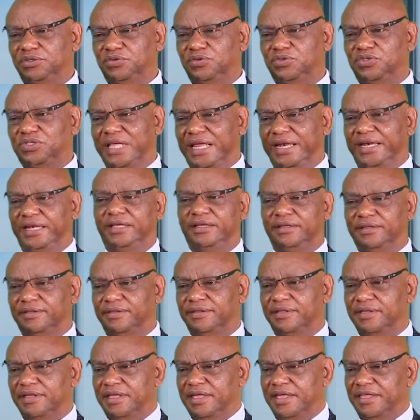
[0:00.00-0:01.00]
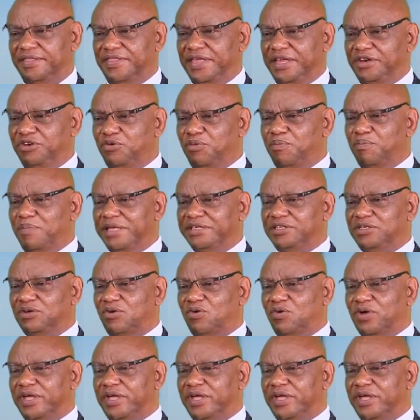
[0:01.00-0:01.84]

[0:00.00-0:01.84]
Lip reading: to study, then you must